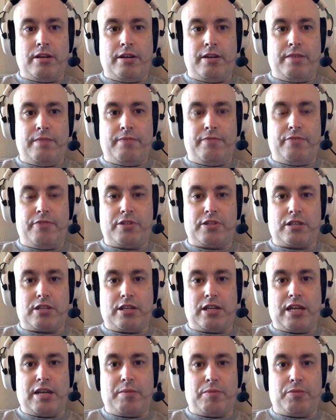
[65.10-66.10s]
physically
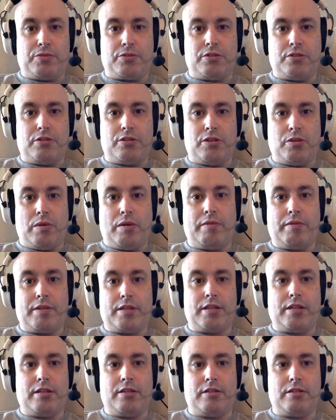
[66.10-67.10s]
able to do
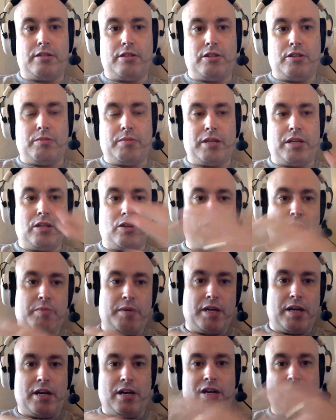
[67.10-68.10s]
everything. Do you know what I mean? Look
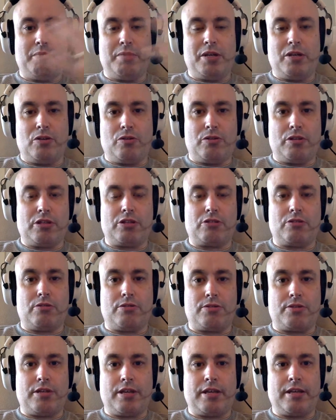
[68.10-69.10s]
behind me, all this sort of
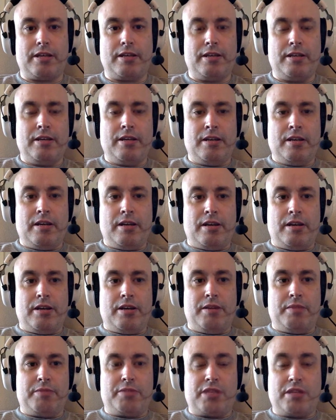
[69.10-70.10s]
thing.
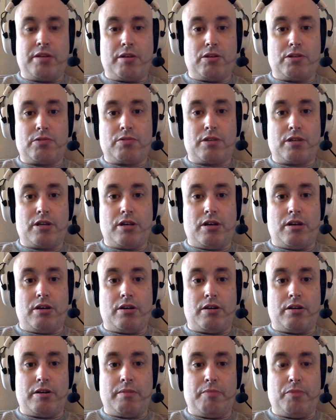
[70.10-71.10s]
Same goes for a car.
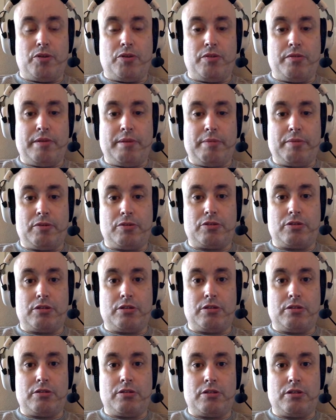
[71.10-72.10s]
I'm unable to
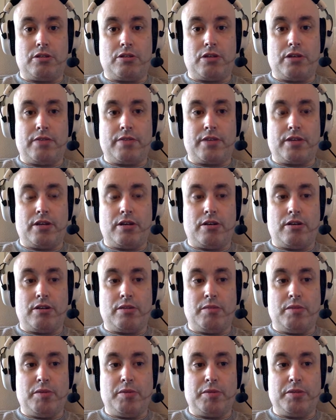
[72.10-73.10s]
drive a car at the
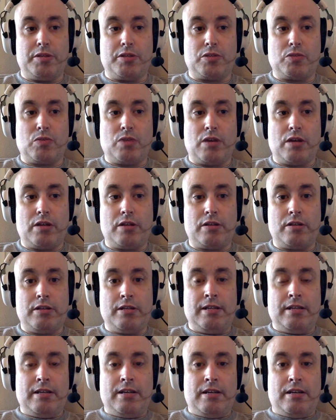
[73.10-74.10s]
moment as well.
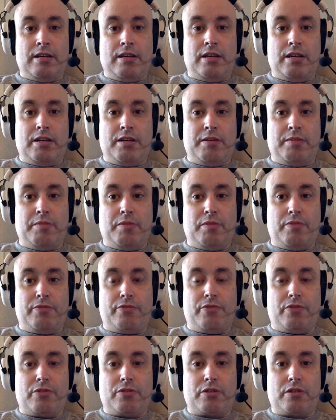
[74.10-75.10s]

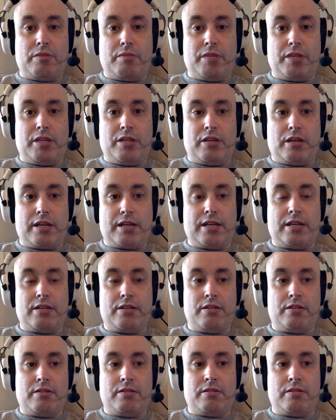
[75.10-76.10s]
Unfortunately, I mean, I can